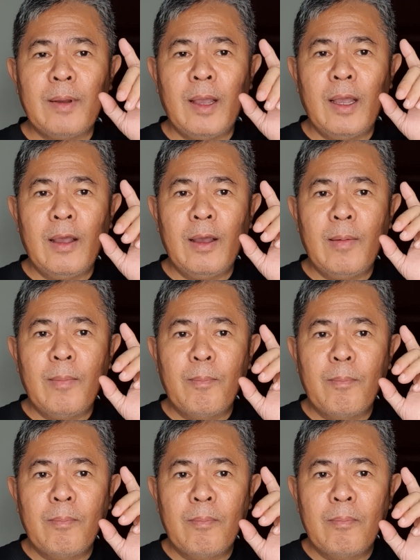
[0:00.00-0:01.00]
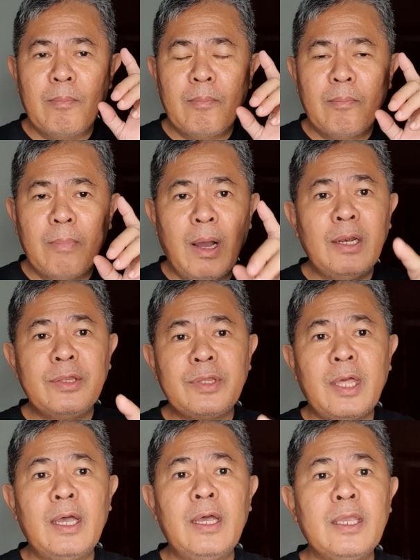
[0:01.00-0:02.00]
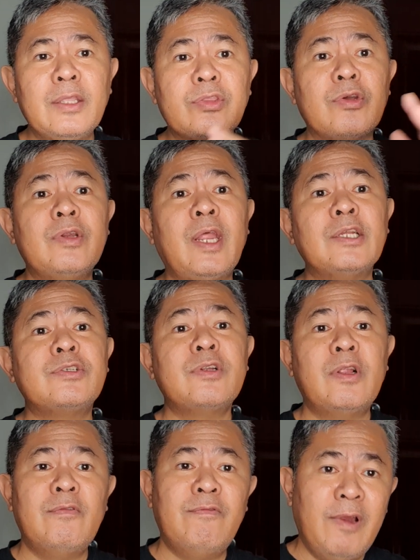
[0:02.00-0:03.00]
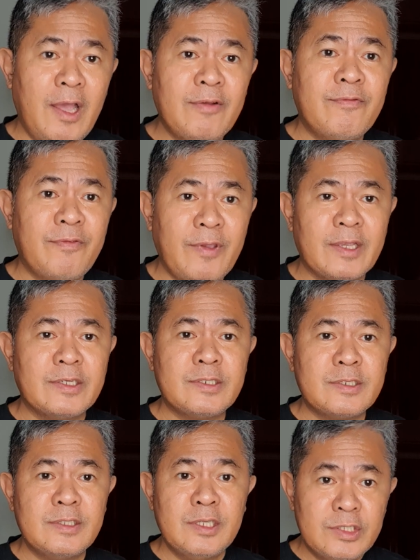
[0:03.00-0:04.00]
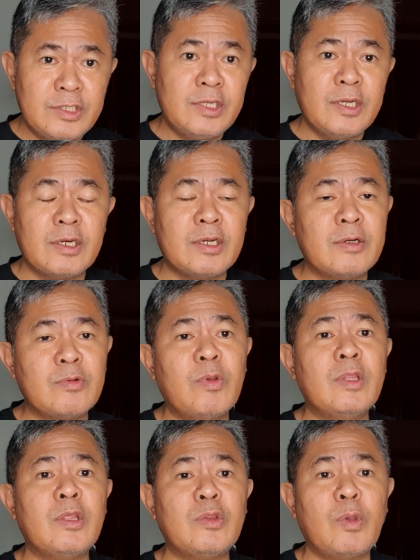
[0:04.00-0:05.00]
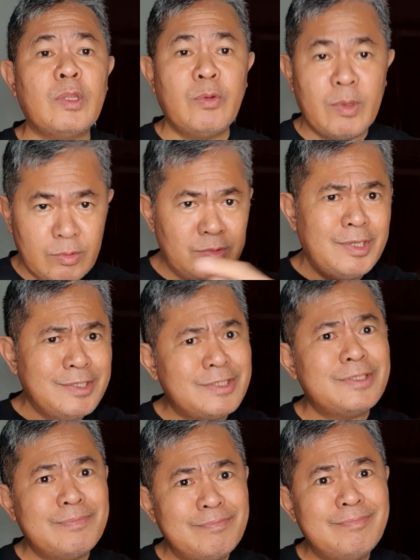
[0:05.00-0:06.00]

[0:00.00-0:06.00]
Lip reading: Malta International Vlogfest this year, 2021, just